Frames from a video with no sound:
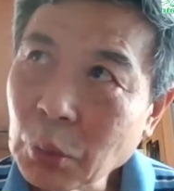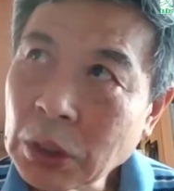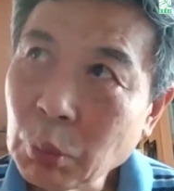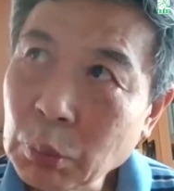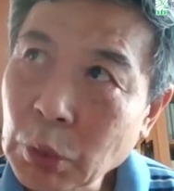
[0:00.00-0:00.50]

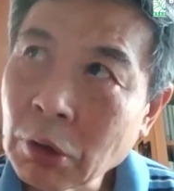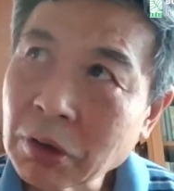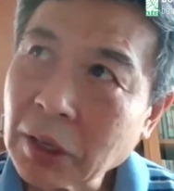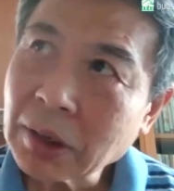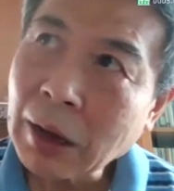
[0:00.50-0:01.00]
we
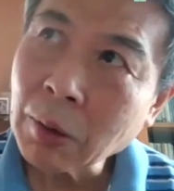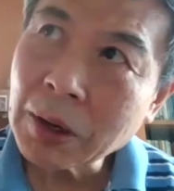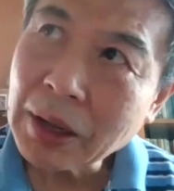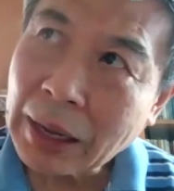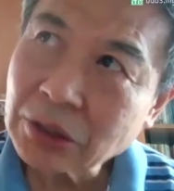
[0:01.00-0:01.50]
know that
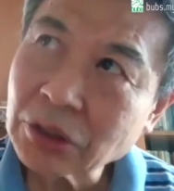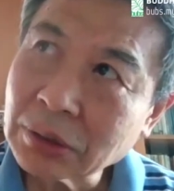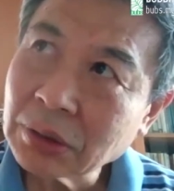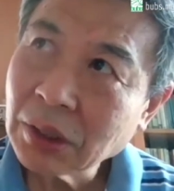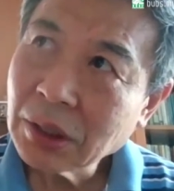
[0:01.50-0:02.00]
our
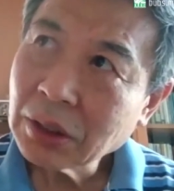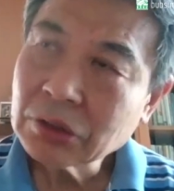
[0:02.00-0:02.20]
action